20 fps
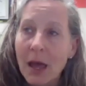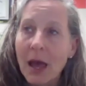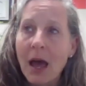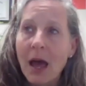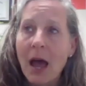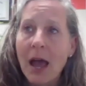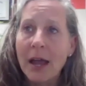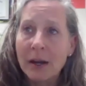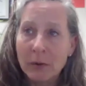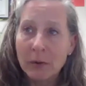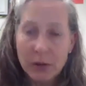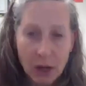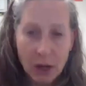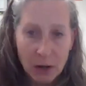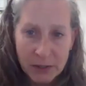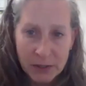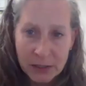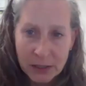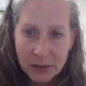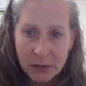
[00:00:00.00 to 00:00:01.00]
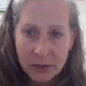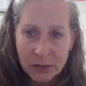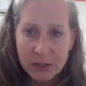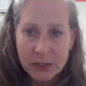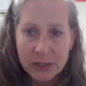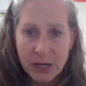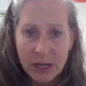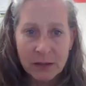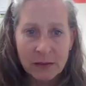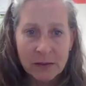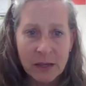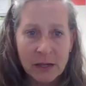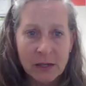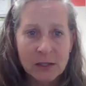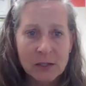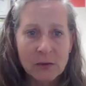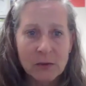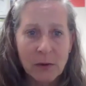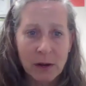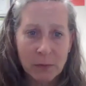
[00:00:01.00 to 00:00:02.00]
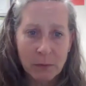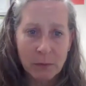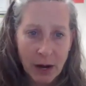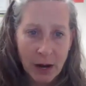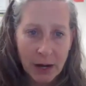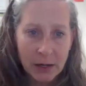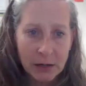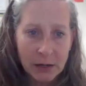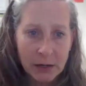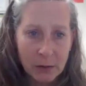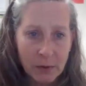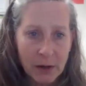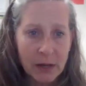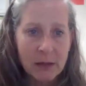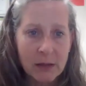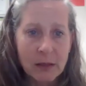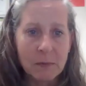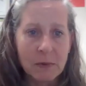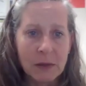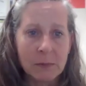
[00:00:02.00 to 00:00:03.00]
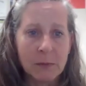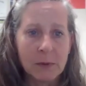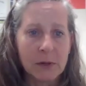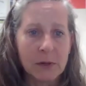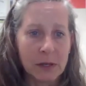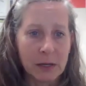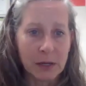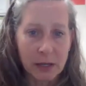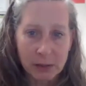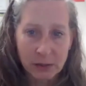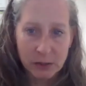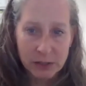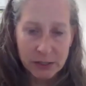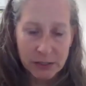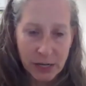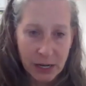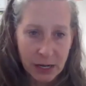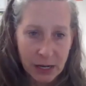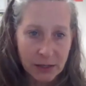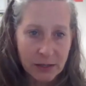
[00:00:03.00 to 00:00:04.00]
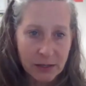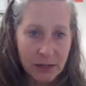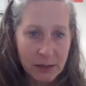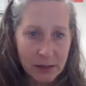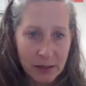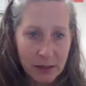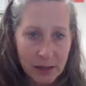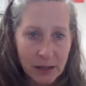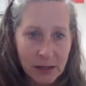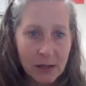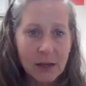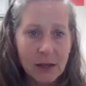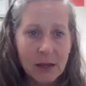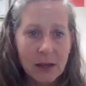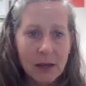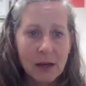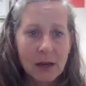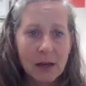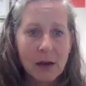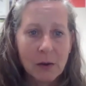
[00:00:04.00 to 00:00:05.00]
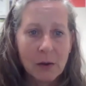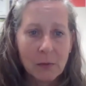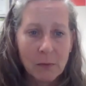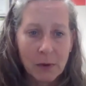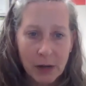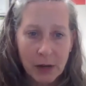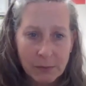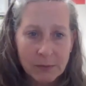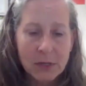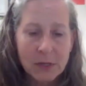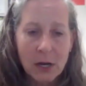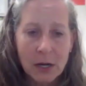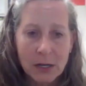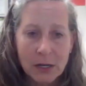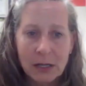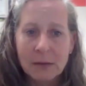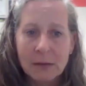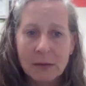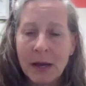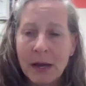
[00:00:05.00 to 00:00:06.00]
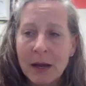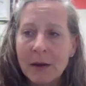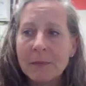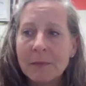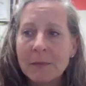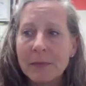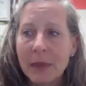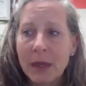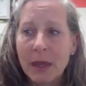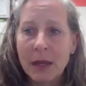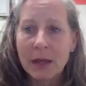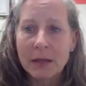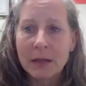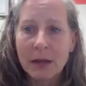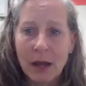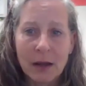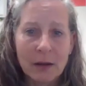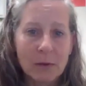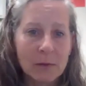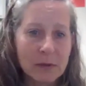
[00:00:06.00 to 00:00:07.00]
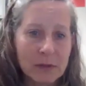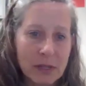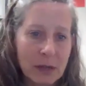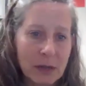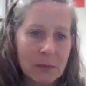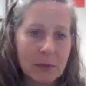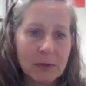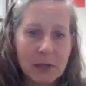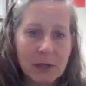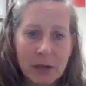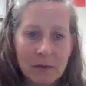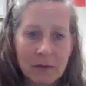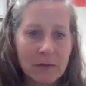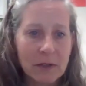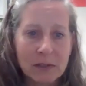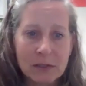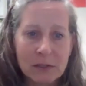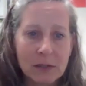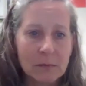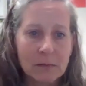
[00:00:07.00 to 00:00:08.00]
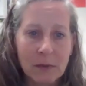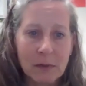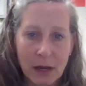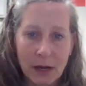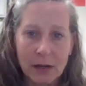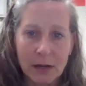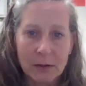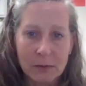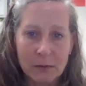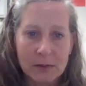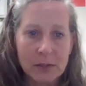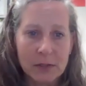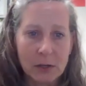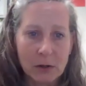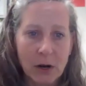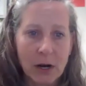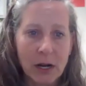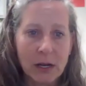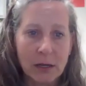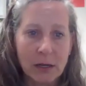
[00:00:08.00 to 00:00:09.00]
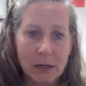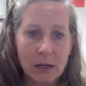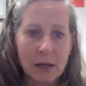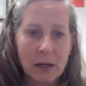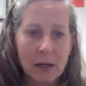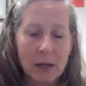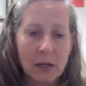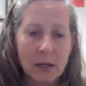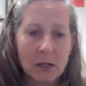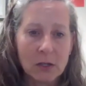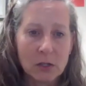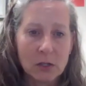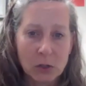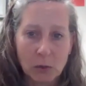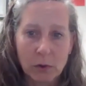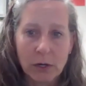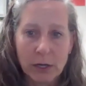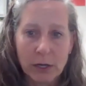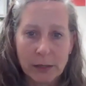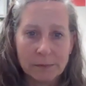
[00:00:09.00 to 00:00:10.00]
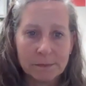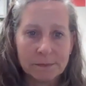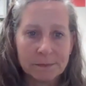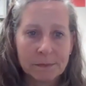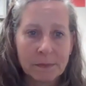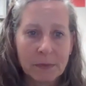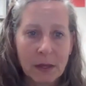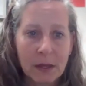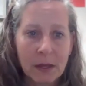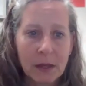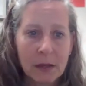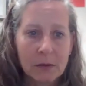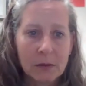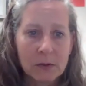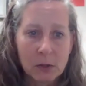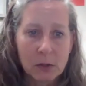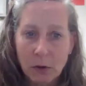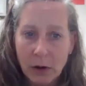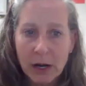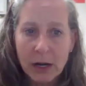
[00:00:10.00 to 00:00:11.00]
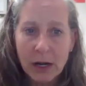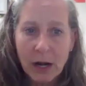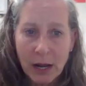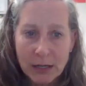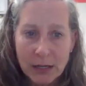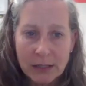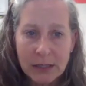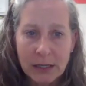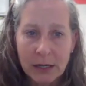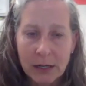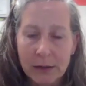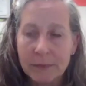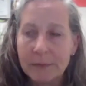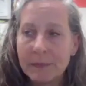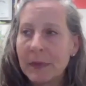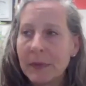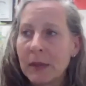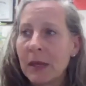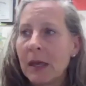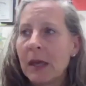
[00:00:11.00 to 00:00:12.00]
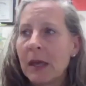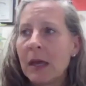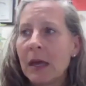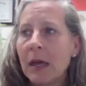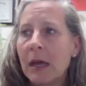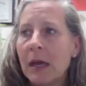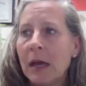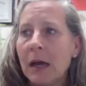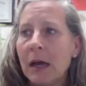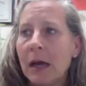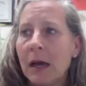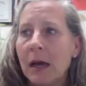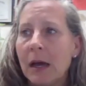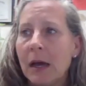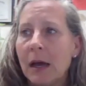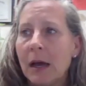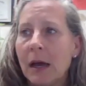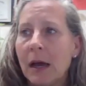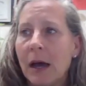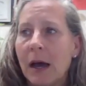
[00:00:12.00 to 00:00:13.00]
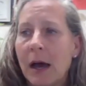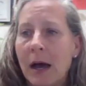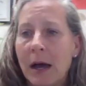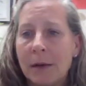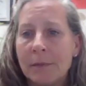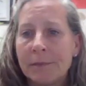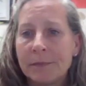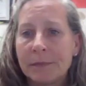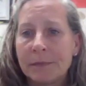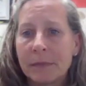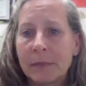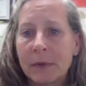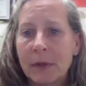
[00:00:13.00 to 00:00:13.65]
I don't always understand things, so I write in a way that people can understand, I think, what I'm talking about. And I was able to convince them that it was a great story. It's a great idea. Um,